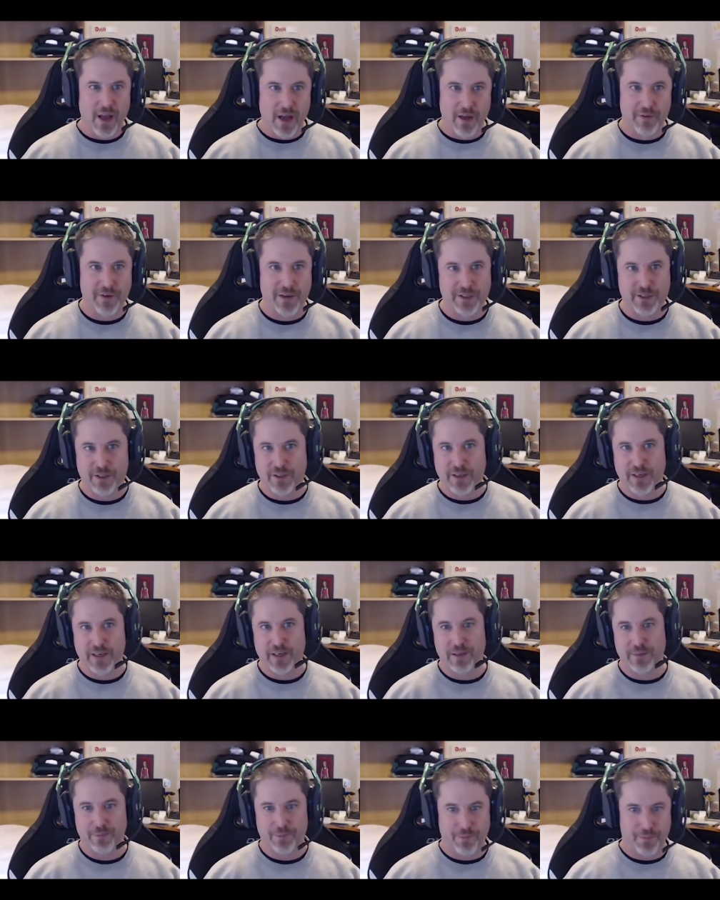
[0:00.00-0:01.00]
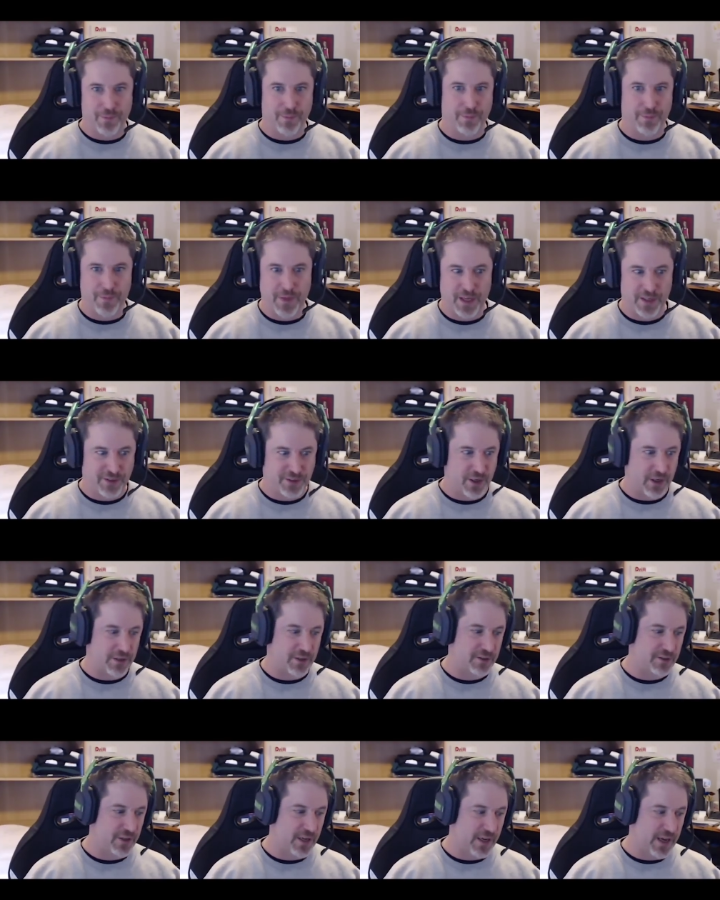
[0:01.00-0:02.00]
eventually the
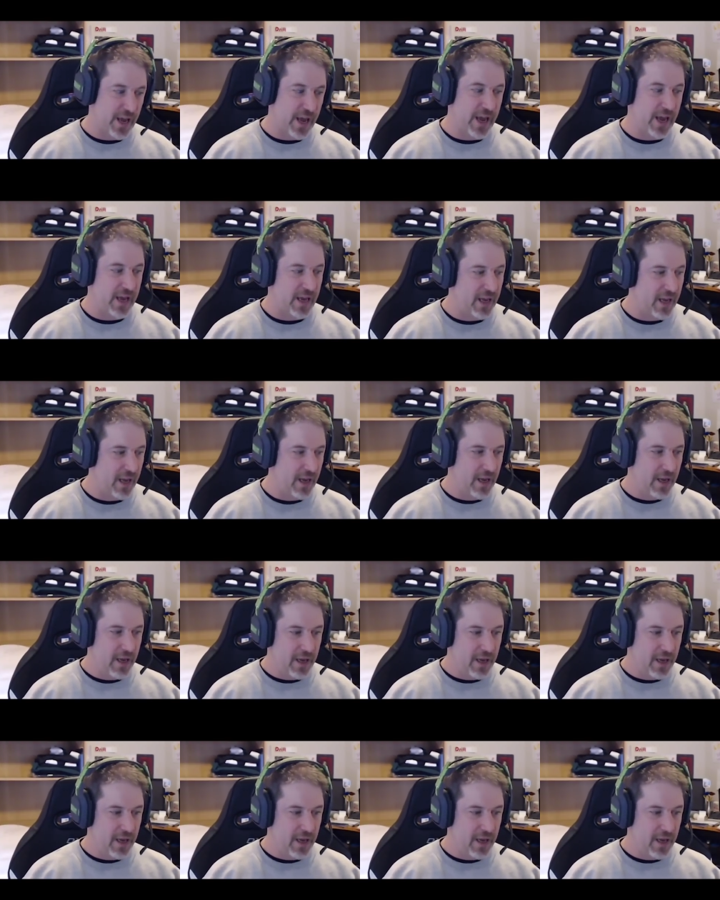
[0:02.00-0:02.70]
instructor's like, "Hey,